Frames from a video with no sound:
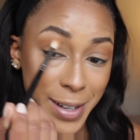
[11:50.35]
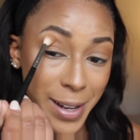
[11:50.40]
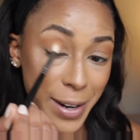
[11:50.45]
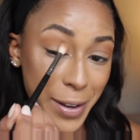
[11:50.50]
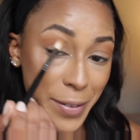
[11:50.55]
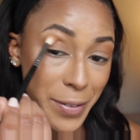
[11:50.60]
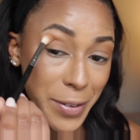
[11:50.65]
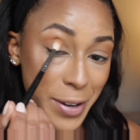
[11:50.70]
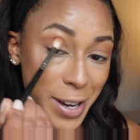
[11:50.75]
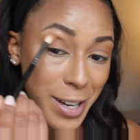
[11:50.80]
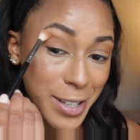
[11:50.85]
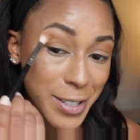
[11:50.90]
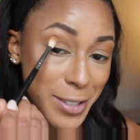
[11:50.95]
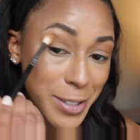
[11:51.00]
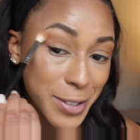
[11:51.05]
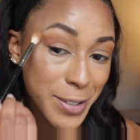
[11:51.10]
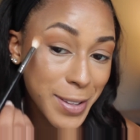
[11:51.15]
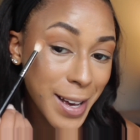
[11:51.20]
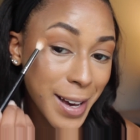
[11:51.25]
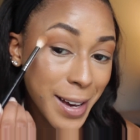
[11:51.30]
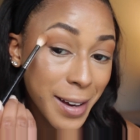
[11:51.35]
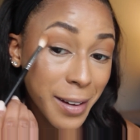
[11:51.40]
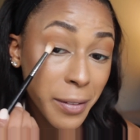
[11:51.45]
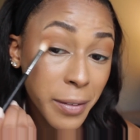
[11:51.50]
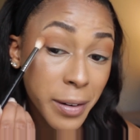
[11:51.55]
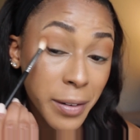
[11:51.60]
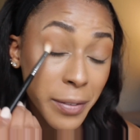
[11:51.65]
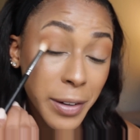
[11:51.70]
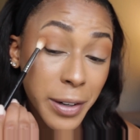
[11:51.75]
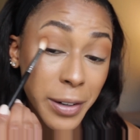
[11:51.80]
Do any of you guys do
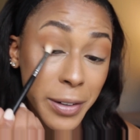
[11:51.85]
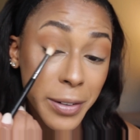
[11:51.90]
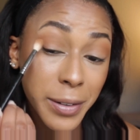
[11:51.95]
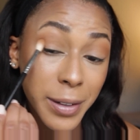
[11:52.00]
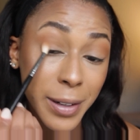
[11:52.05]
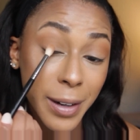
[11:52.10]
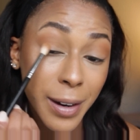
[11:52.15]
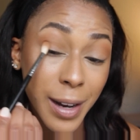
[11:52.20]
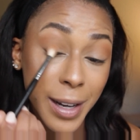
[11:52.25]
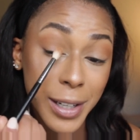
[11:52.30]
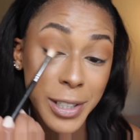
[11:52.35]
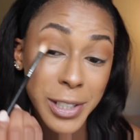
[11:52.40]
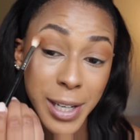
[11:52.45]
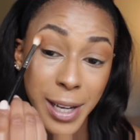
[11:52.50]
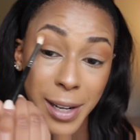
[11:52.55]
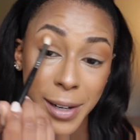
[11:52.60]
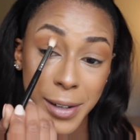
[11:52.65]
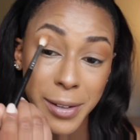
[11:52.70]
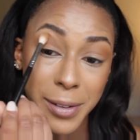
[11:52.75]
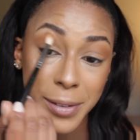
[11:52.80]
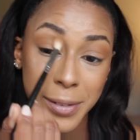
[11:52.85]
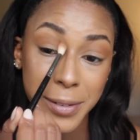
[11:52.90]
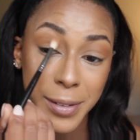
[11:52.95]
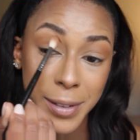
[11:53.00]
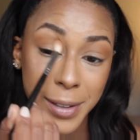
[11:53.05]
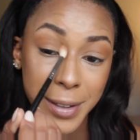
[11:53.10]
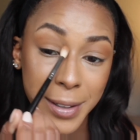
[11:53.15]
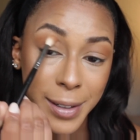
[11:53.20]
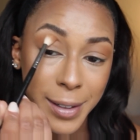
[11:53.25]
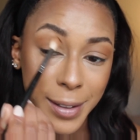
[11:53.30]
that whenever you're doing your eyeshadow?
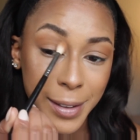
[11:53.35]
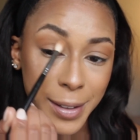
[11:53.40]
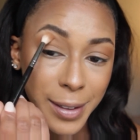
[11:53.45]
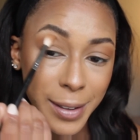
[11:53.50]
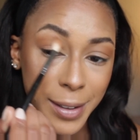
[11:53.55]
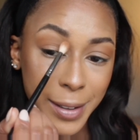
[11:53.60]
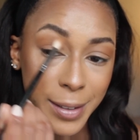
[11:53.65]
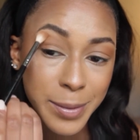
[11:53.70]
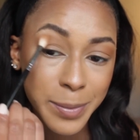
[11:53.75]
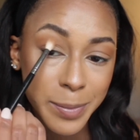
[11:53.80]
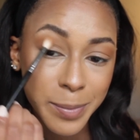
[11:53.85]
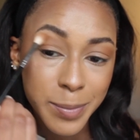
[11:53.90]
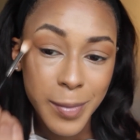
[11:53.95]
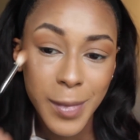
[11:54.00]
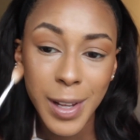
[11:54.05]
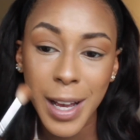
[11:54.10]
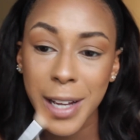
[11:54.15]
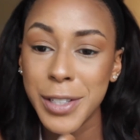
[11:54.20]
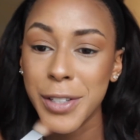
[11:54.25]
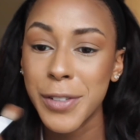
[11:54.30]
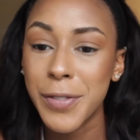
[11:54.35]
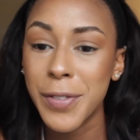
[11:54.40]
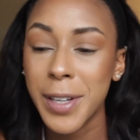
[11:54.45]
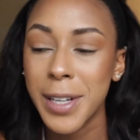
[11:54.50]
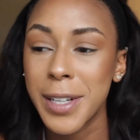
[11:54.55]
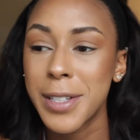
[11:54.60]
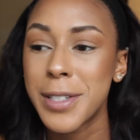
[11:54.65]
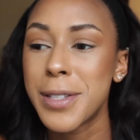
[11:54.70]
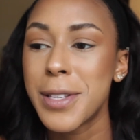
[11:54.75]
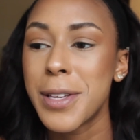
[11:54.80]
I just
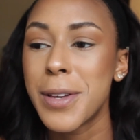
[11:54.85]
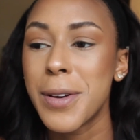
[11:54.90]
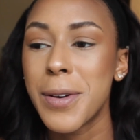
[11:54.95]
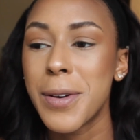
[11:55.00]
feel like